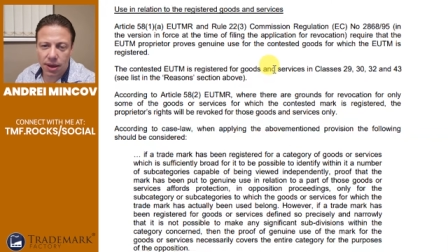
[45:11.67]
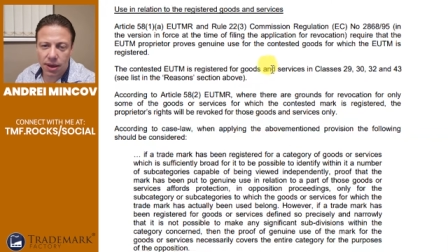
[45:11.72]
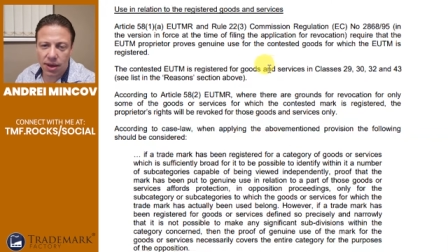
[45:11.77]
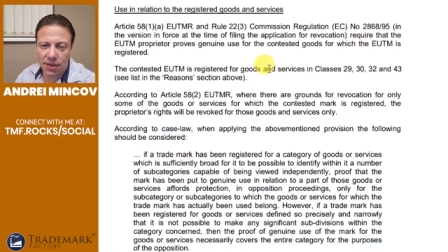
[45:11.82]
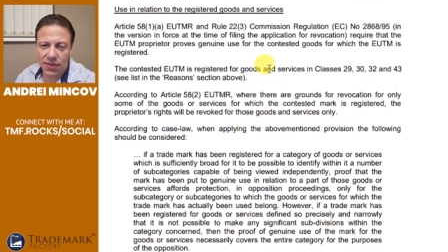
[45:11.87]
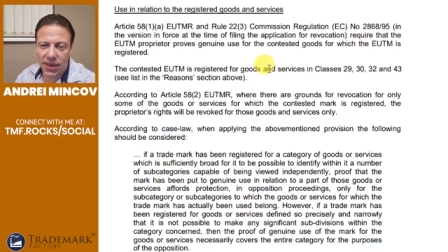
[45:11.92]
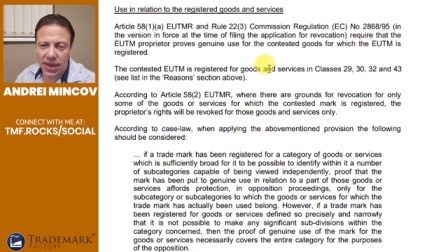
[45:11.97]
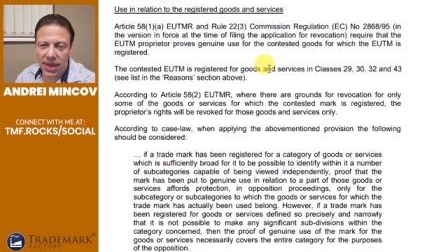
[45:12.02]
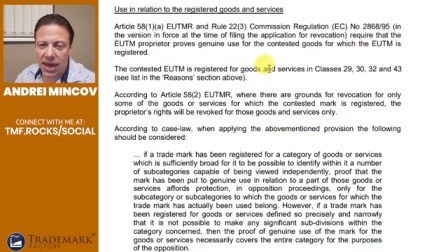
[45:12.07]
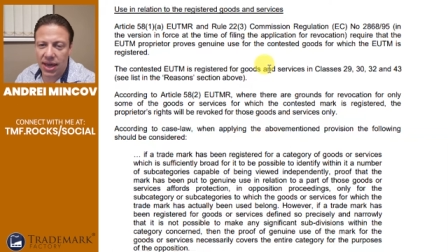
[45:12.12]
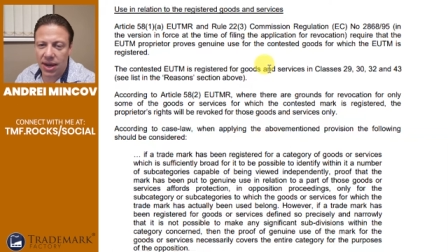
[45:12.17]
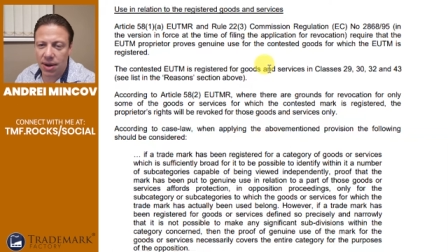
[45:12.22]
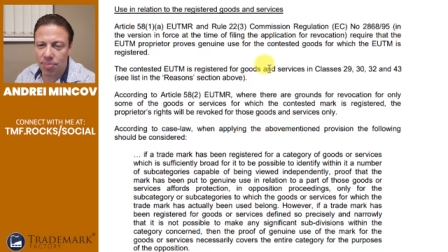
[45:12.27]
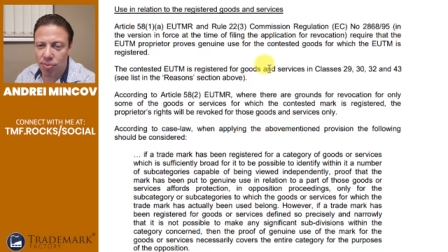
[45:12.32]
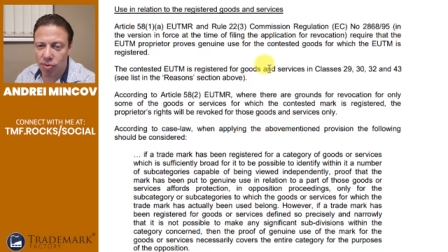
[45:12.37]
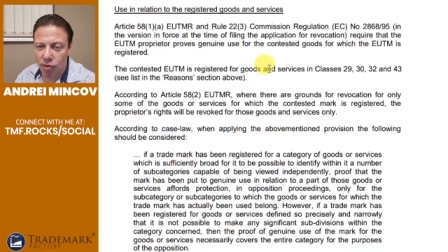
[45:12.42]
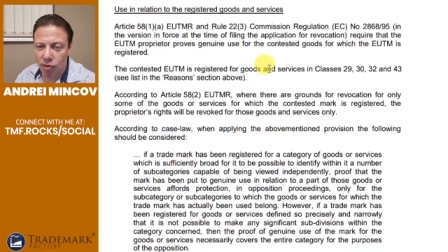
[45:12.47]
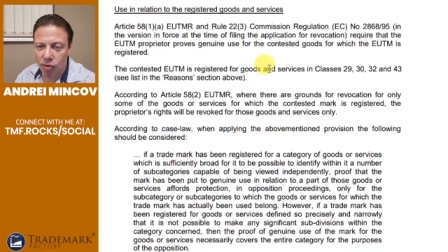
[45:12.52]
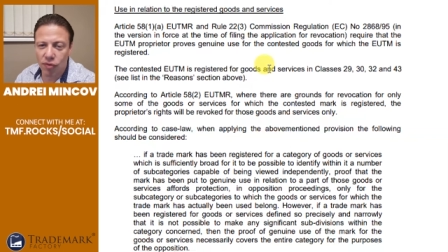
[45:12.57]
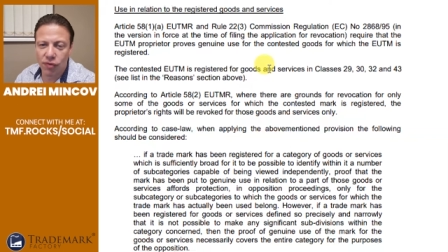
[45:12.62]
uh, they got
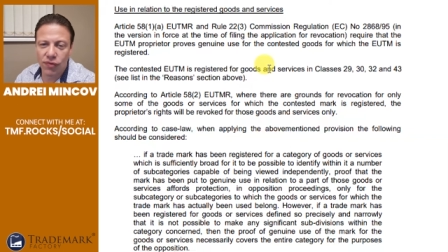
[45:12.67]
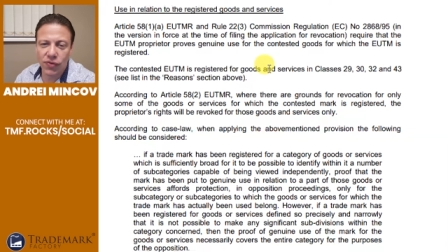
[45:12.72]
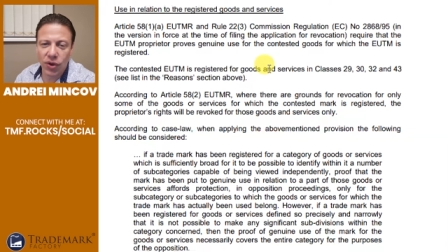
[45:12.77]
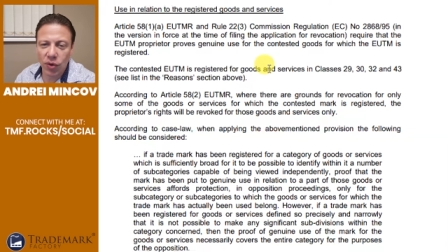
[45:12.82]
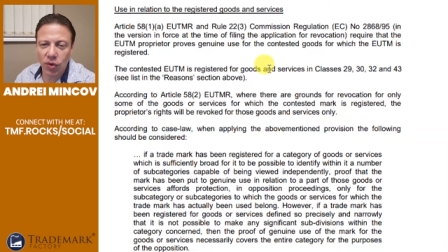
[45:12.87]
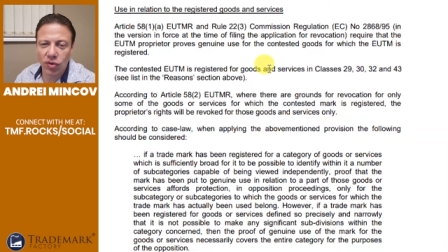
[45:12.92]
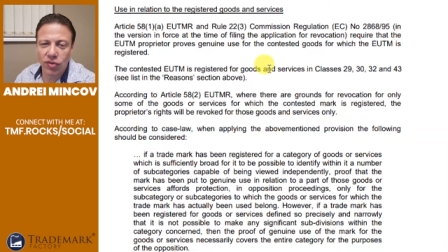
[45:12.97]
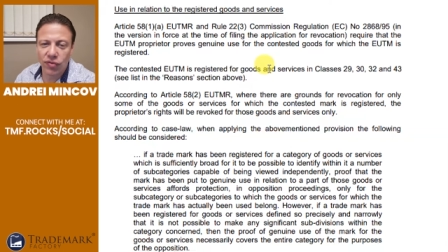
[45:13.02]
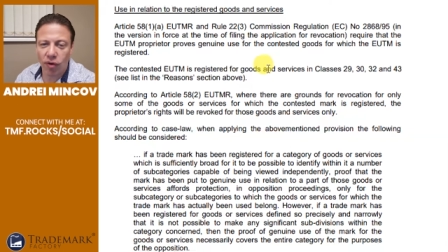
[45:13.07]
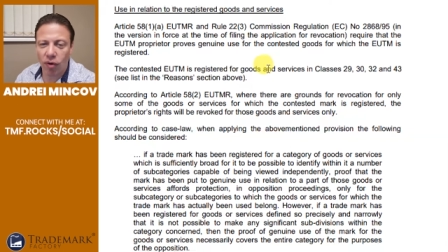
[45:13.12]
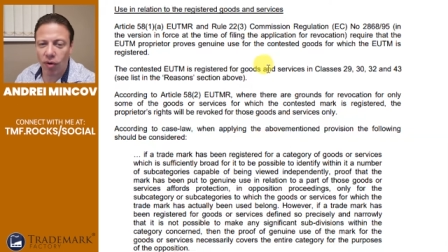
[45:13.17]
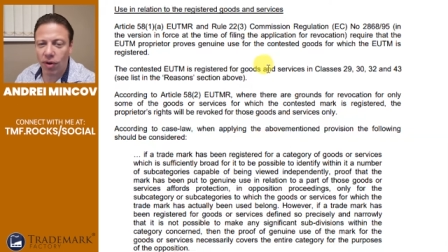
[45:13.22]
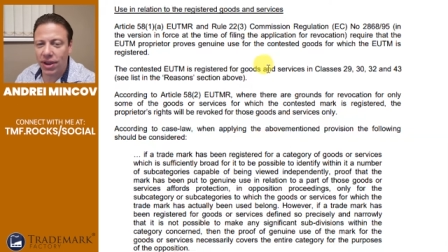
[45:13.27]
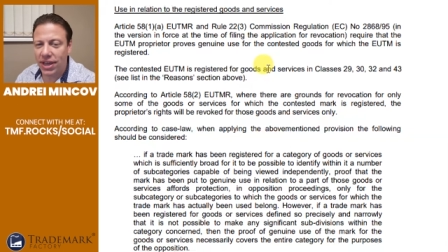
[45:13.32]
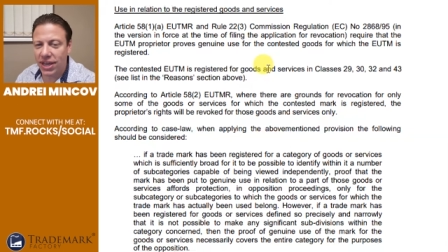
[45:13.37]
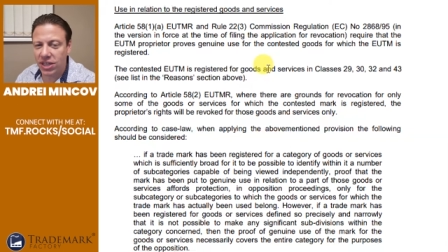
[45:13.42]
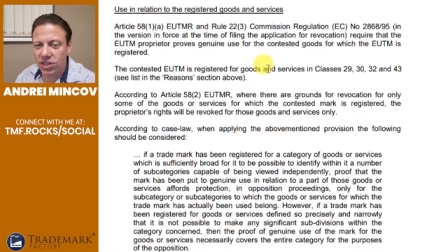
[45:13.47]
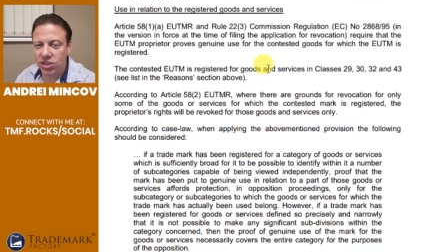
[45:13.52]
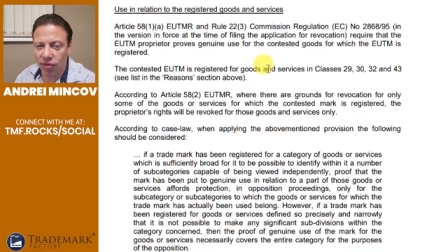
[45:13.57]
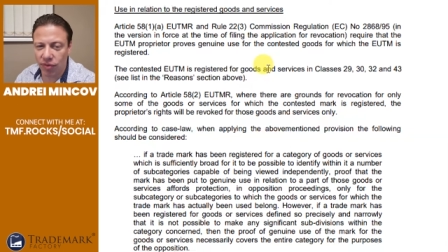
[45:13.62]
approved use for
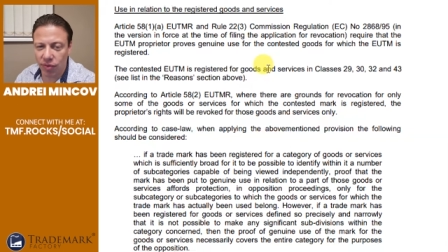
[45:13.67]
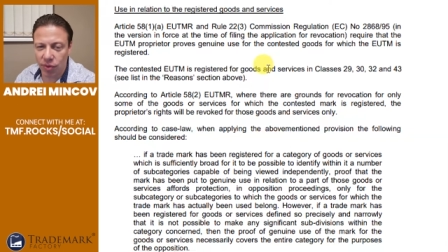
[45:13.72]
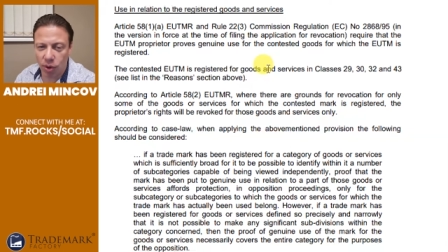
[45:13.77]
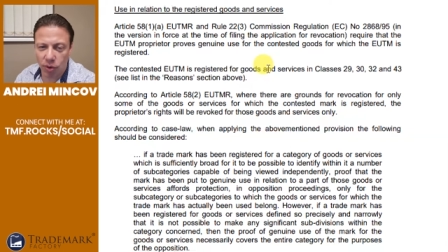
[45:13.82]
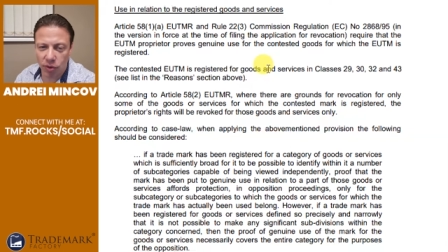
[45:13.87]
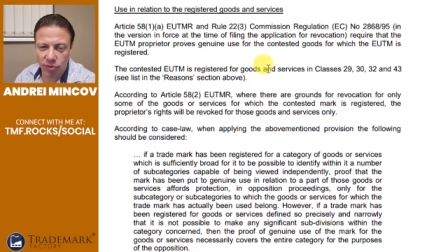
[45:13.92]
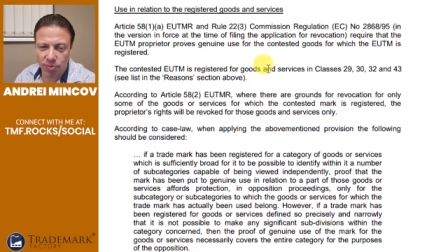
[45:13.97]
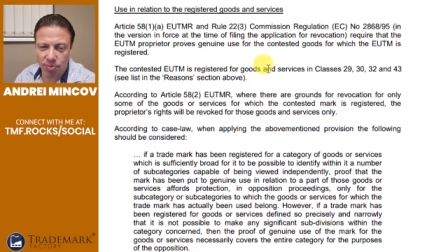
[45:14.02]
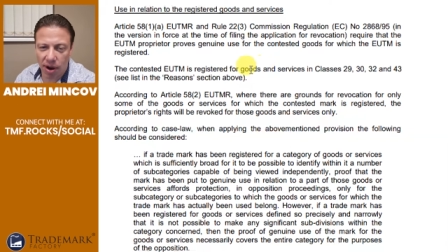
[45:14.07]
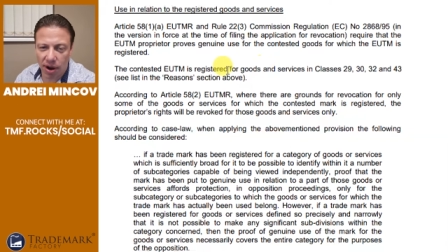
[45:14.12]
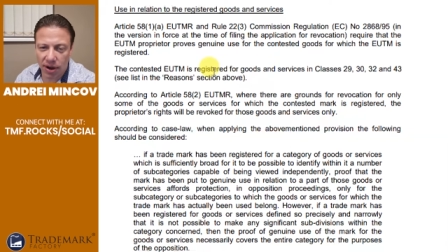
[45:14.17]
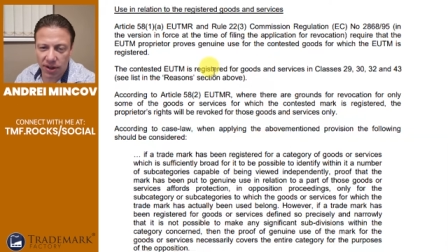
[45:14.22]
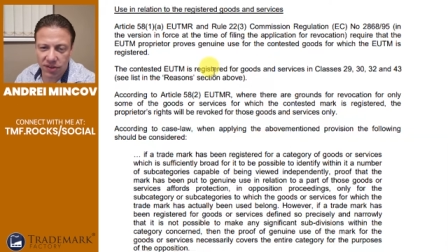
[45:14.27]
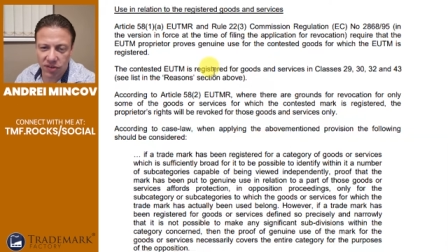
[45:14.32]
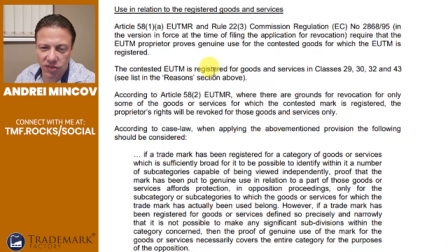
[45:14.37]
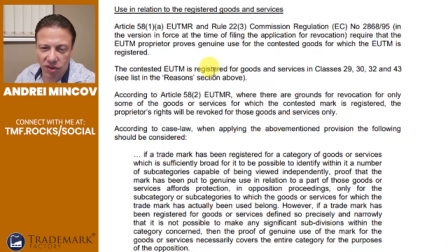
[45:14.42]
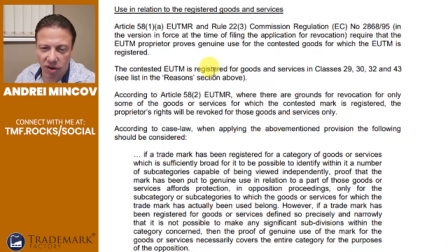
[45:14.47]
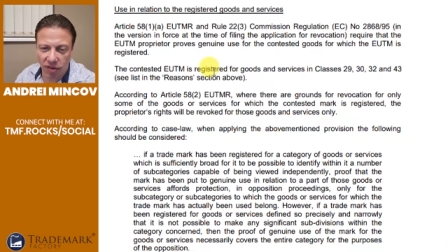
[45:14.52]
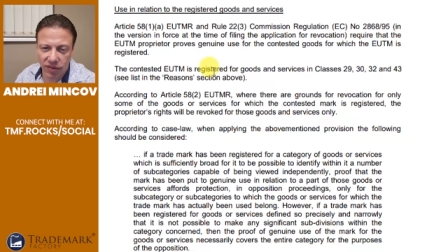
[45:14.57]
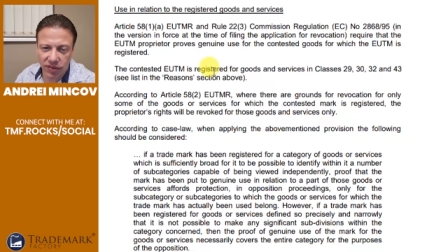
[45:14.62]
each of those products
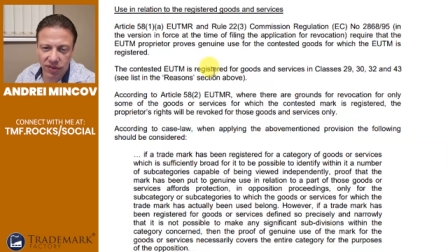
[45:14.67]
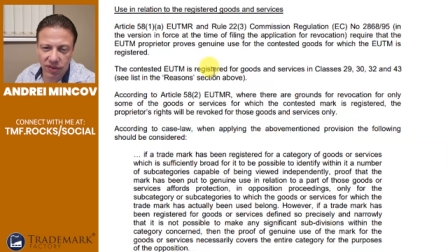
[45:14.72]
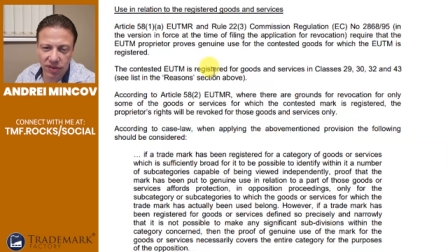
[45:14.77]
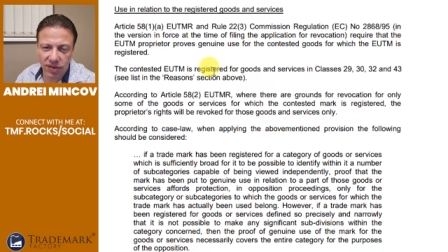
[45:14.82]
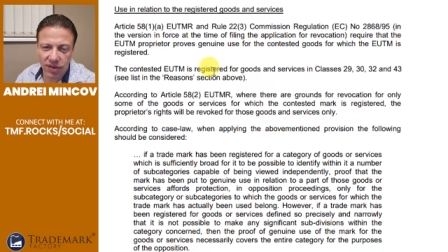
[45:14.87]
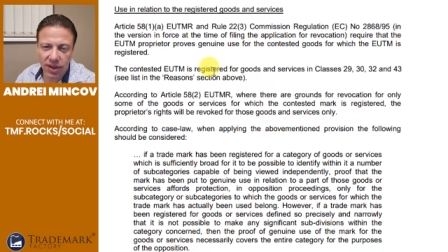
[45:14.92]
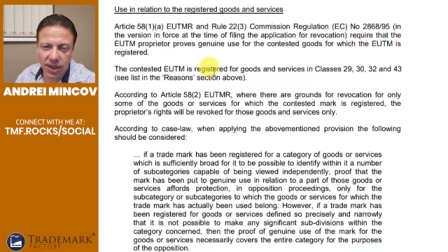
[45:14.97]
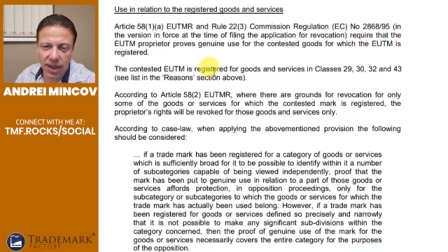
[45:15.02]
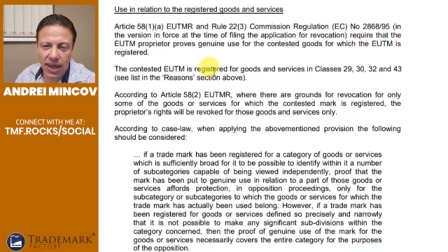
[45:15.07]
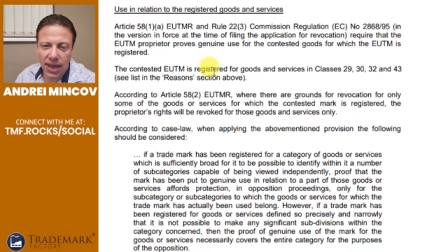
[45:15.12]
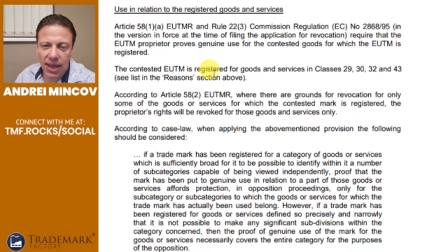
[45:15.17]
and services.